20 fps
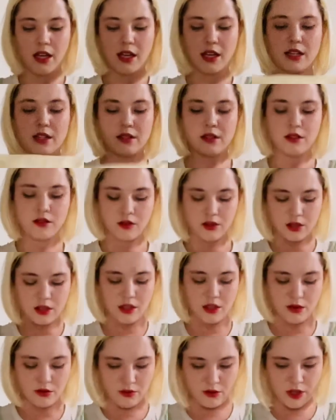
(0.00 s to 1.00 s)
It is a little
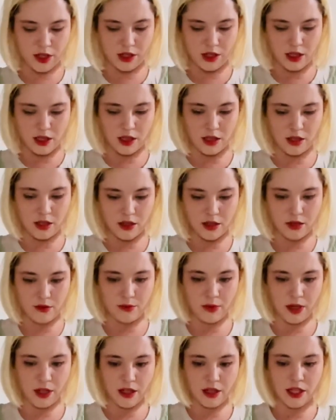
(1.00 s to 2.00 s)
see-through, I think,
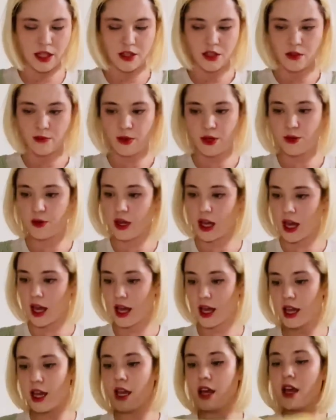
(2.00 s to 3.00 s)
but that should be
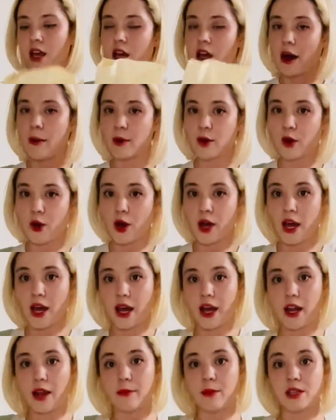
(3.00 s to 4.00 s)
okay. I'm going to go
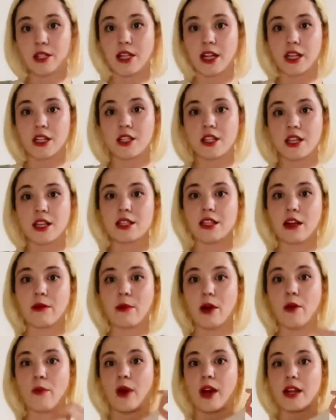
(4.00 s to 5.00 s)
ahead. I'm going to change this and
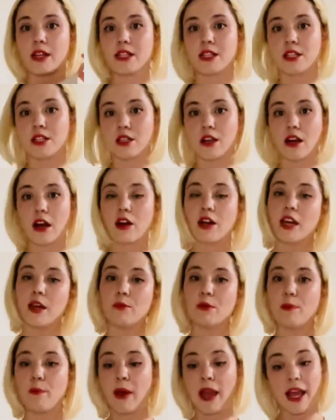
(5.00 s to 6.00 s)
my white t-shirt. I'll
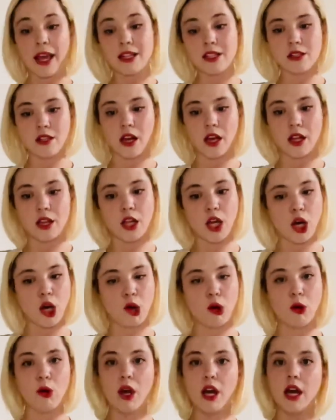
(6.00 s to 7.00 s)
keep the pants on
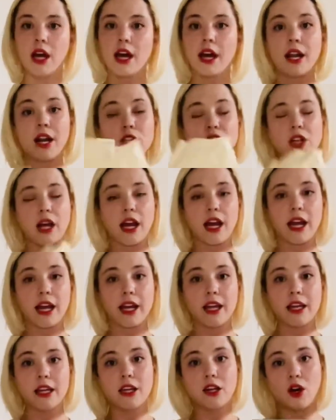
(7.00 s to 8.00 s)
though, and I'll
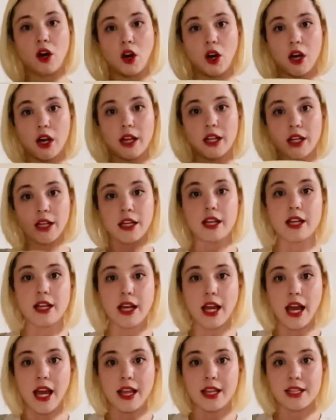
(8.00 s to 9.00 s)
try on
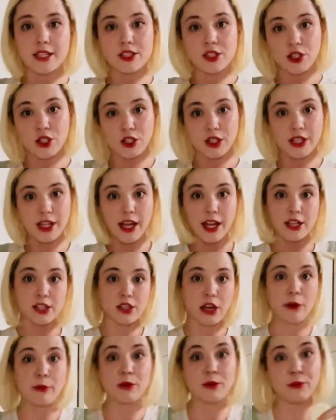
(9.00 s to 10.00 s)
this turtleneck.
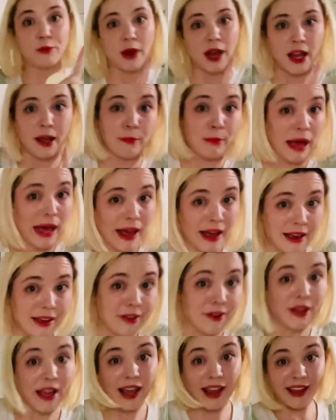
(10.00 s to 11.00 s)
So I'll be right back,
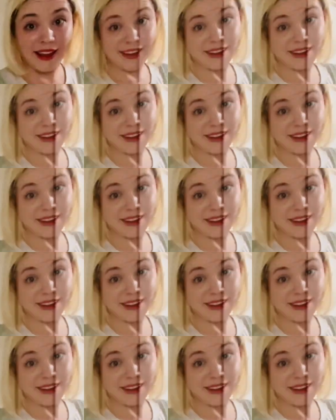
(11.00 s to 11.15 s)
okay?